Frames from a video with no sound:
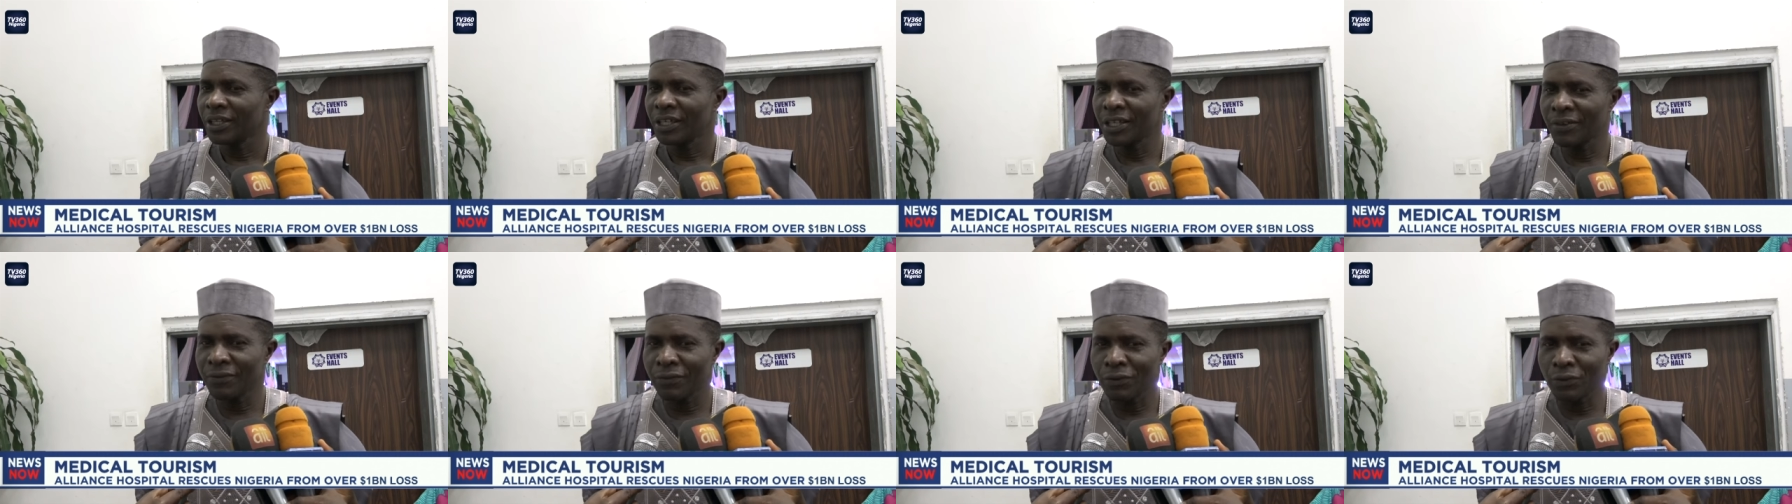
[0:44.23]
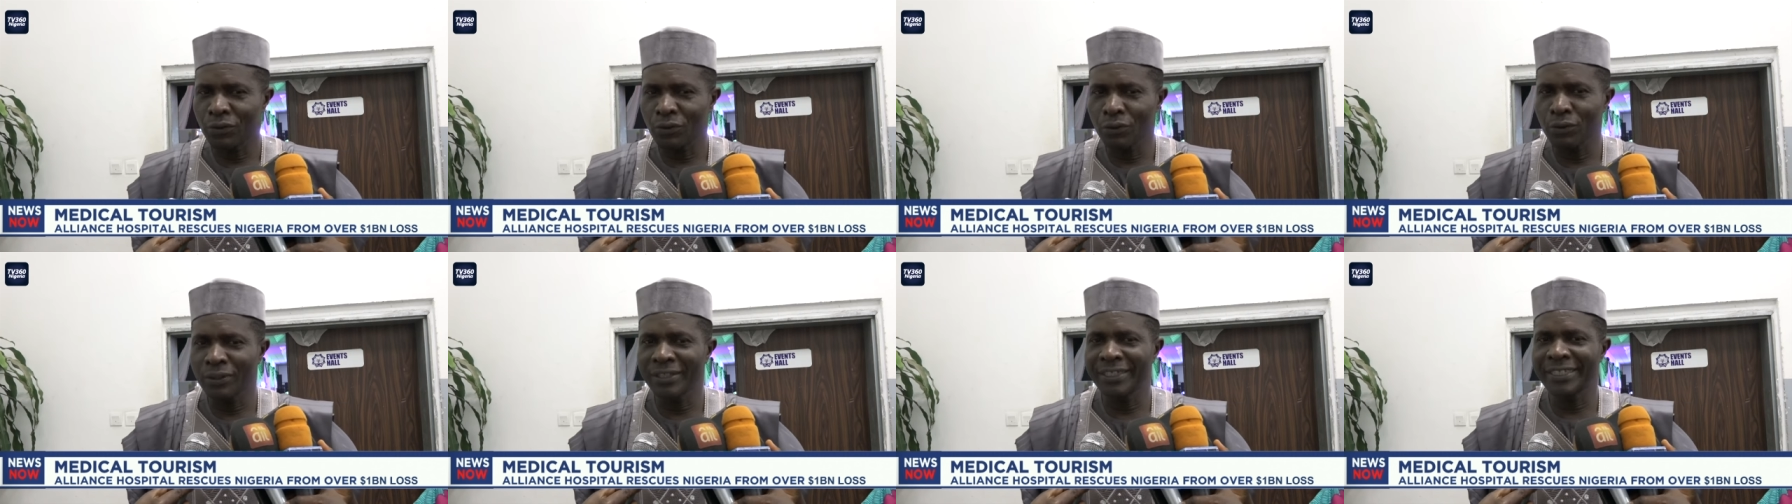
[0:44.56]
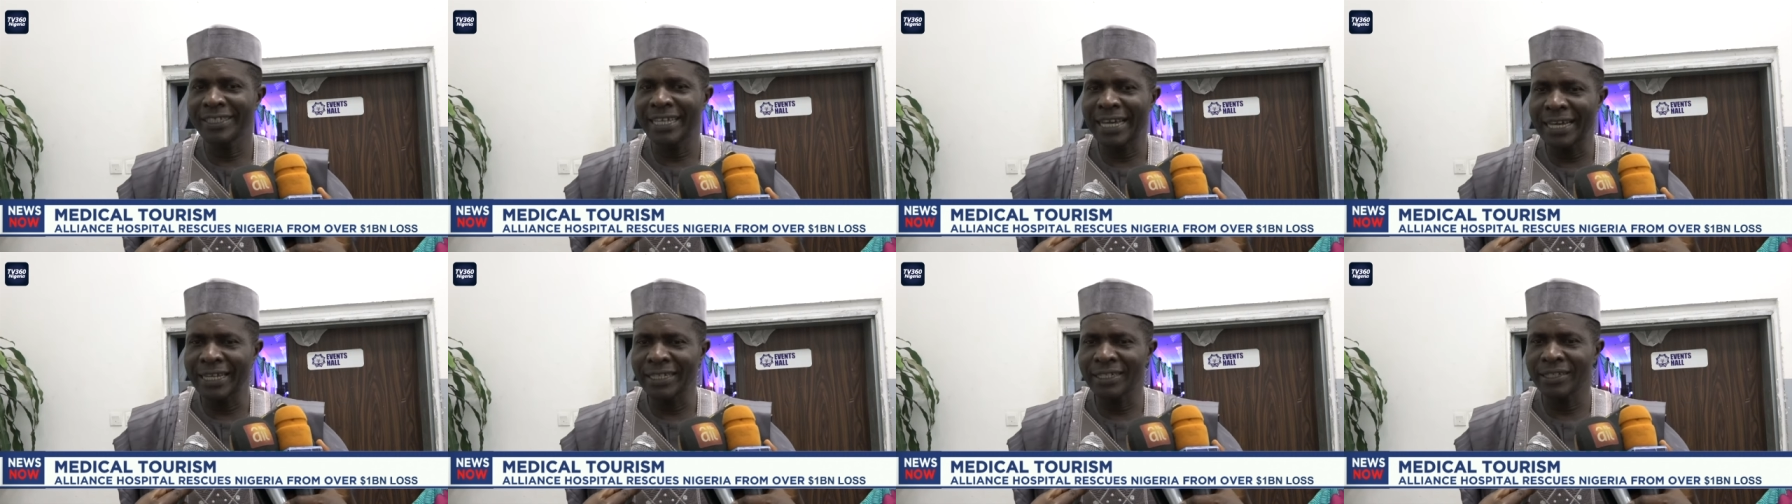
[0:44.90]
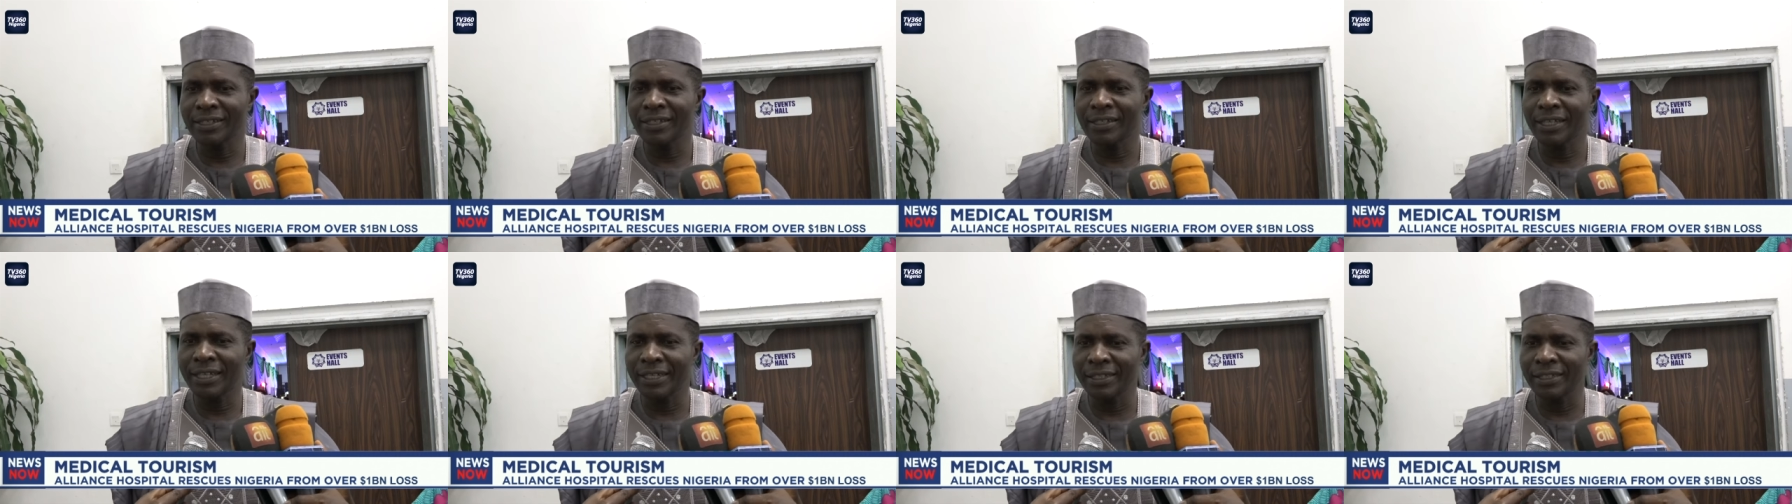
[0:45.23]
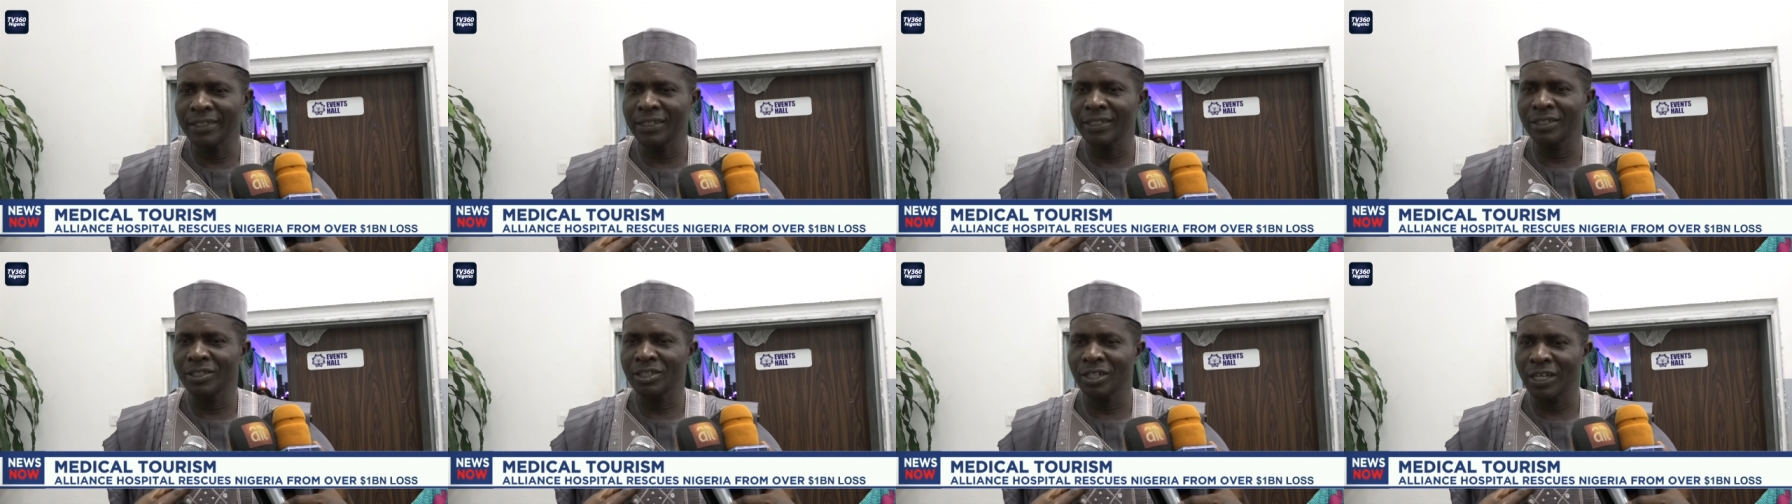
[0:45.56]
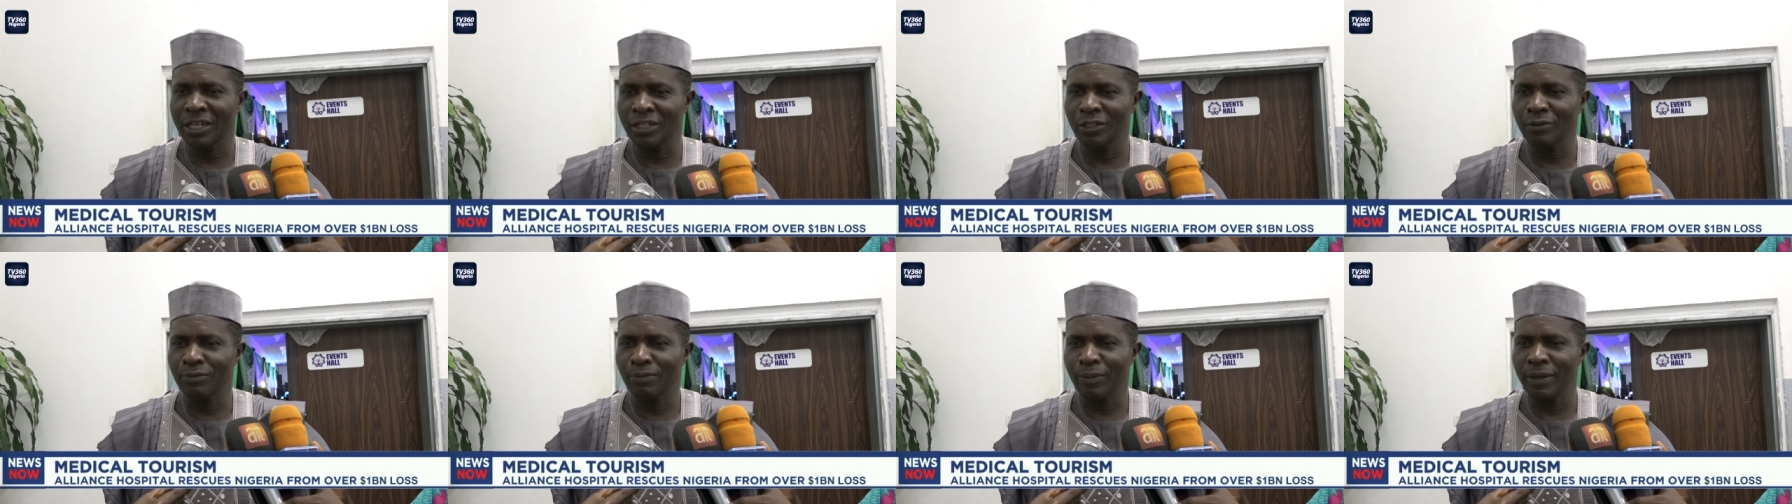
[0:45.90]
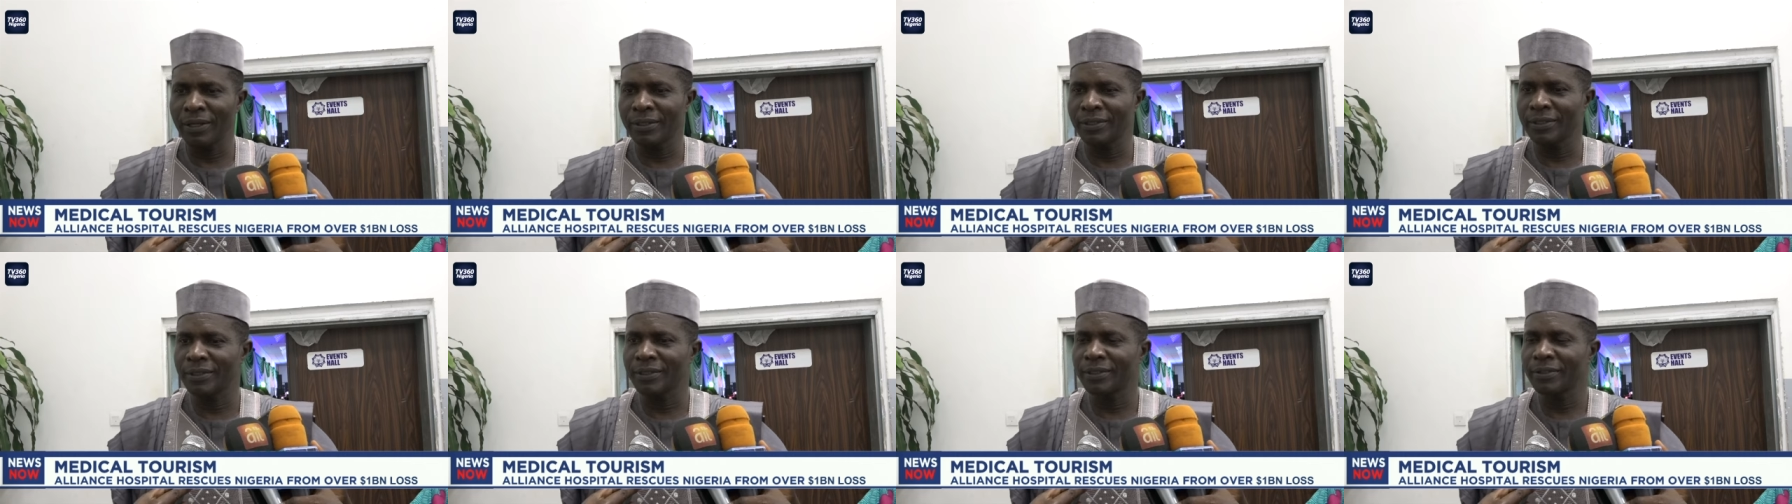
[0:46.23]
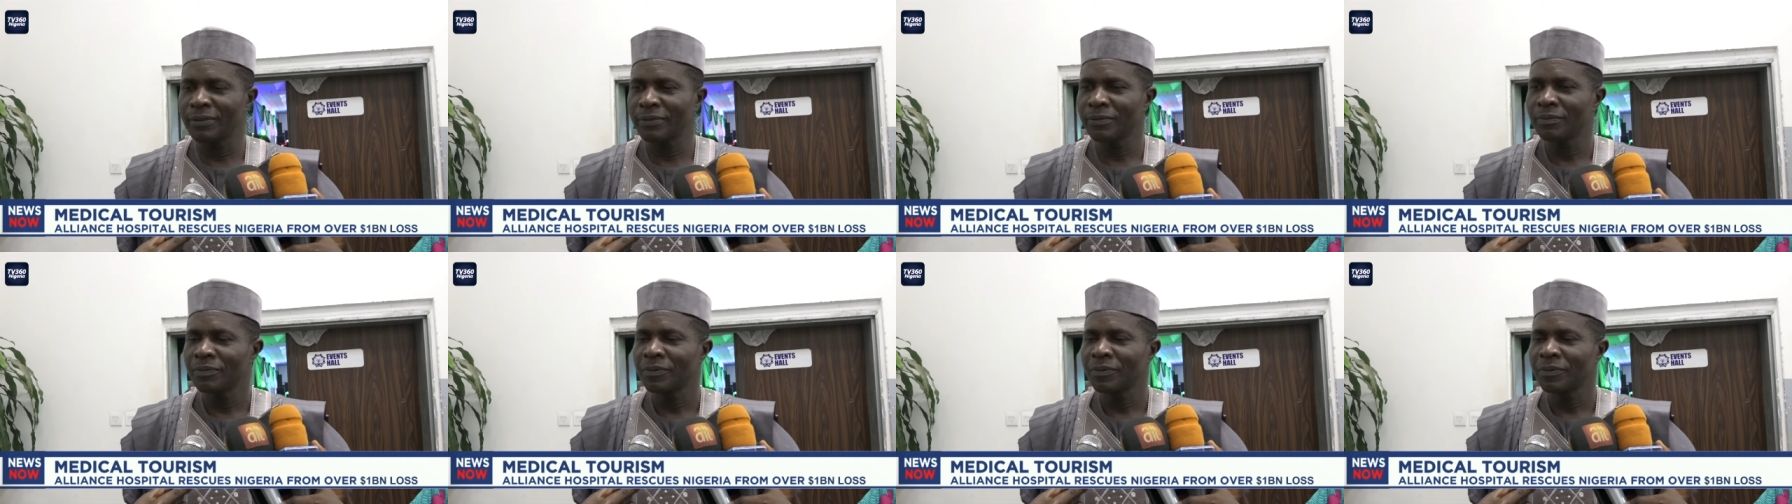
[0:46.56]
If you do 10 kidney transplants,